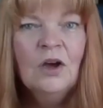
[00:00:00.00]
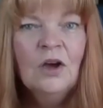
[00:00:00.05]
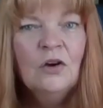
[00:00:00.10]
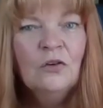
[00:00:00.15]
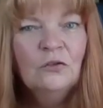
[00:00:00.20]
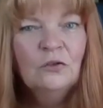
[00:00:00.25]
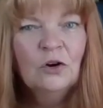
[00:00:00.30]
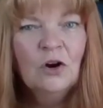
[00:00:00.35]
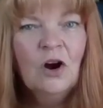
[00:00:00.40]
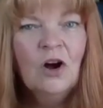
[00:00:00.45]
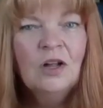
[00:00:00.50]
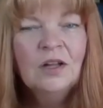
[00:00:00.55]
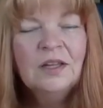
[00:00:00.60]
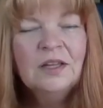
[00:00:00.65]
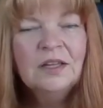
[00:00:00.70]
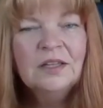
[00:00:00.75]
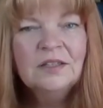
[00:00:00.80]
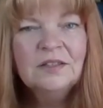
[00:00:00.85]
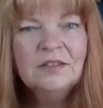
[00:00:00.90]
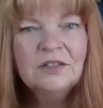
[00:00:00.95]
For all
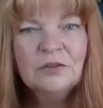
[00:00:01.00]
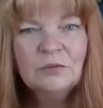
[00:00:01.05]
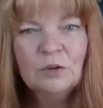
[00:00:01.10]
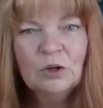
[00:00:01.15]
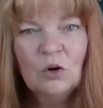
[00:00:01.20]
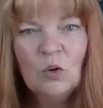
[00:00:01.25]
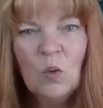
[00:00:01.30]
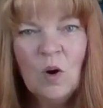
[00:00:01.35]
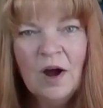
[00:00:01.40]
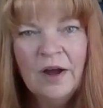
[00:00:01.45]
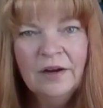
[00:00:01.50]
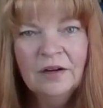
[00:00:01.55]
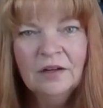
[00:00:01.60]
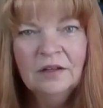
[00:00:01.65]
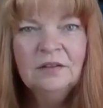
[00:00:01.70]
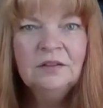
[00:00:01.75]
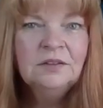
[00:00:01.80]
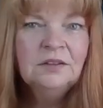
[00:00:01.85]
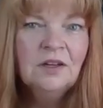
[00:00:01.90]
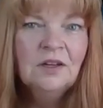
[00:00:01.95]
kits, the
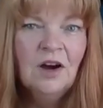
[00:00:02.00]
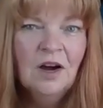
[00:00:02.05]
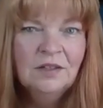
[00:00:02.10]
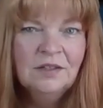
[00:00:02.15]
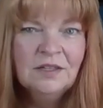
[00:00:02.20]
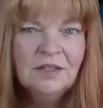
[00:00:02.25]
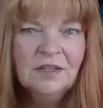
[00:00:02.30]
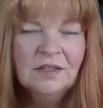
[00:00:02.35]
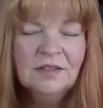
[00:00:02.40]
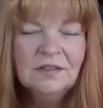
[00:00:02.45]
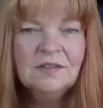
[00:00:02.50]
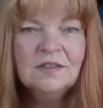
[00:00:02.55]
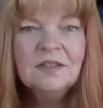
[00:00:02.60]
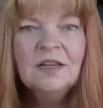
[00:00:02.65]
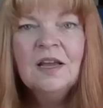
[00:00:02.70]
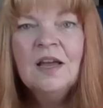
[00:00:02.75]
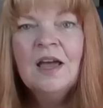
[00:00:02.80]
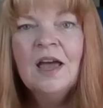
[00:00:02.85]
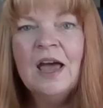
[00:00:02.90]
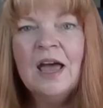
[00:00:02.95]
required contents
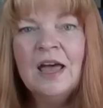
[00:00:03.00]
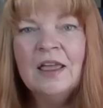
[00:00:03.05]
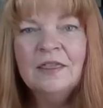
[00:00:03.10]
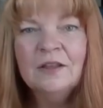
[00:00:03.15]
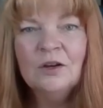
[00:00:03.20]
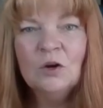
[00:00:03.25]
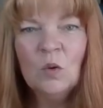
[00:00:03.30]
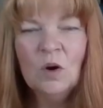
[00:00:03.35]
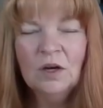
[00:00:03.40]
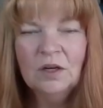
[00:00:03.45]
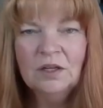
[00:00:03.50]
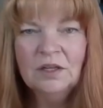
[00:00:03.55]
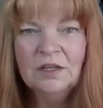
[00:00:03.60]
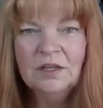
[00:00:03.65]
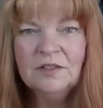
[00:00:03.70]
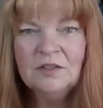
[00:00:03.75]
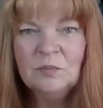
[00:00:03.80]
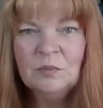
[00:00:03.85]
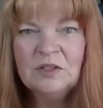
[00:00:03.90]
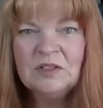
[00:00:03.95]
and the
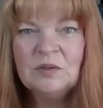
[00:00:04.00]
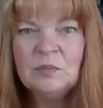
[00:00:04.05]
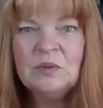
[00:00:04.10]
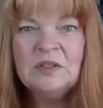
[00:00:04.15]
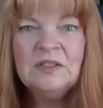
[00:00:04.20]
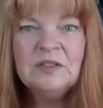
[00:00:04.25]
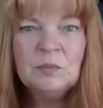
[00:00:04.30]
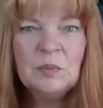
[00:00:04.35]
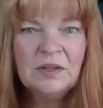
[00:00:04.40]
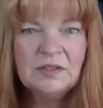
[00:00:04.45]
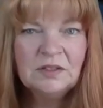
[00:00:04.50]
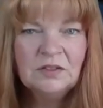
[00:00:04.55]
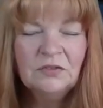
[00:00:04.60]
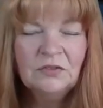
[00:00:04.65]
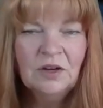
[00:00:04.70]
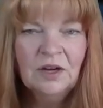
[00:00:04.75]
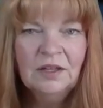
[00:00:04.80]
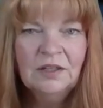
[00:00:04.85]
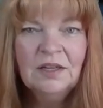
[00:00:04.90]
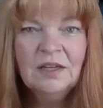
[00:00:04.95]
quantities must be
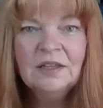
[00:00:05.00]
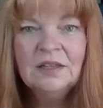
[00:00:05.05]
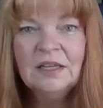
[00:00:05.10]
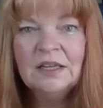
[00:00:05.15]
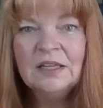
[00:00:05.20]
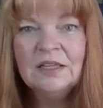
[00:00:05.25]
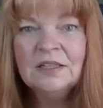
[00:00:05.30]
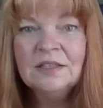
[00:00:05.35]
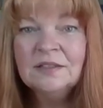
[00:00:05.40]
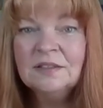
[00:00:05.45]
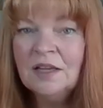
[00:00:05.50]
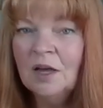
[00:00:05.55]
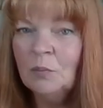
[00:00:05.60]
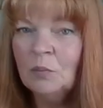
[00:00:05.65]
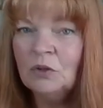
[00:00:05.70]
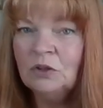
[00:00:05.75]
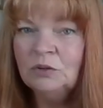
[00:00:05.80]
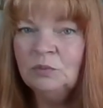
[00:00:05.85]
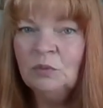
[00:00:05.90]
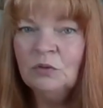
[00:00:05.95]
specified and the kit
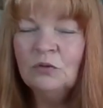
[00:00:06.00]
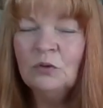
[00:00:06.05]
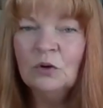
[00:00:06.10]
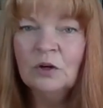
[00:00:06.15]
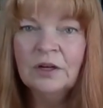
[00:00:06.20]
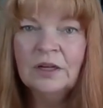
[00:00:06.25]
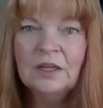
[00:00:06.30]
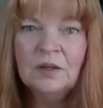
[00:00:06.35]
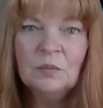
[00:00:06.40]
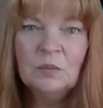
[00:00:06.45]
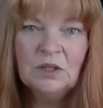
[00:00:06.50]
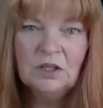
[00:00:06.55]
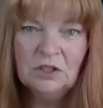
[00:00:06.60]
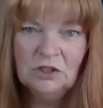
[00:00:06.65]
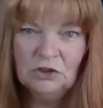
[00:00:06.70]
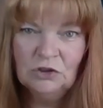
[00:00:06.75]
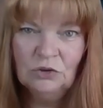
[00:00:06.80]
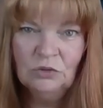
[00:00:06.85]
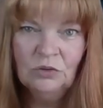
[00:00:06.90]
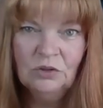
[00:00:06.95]
assembled before it can be
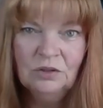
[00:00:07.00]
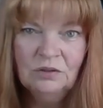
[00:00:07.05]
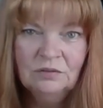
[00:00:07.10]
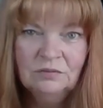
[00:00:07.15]
issued.